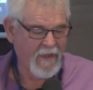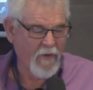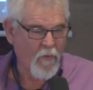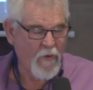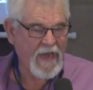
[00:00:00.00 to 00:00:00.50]

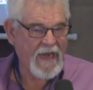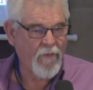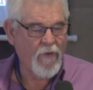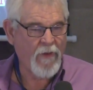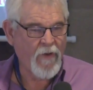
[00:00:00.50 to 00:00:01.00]
we
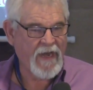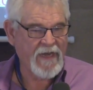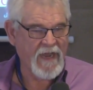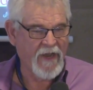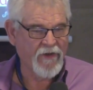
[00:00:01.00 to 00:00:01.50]

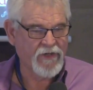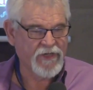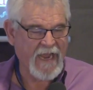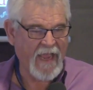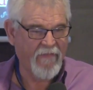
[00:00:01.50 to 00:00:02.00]
need to
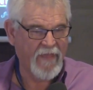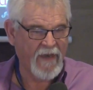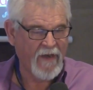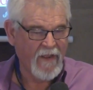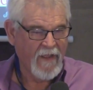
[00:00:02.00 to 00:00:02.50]
understand
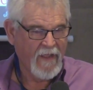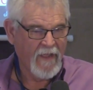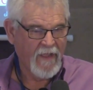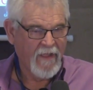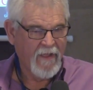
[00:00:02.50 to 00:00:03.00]
that
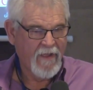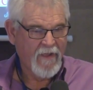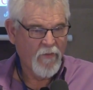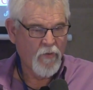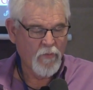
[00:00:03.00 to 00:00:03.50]

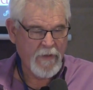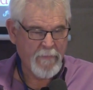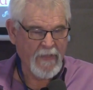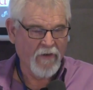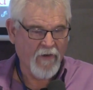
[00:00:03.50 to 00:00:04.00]
when we
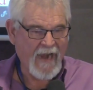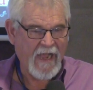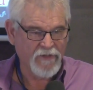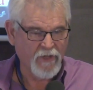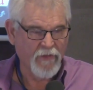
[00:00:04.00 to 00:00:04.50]
build our
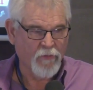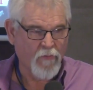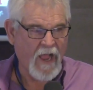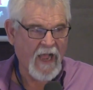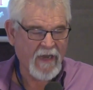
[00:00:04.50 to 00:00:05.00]
house on the
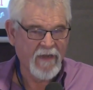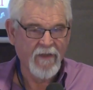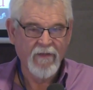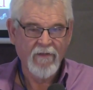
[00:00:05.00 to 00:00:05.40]
rock,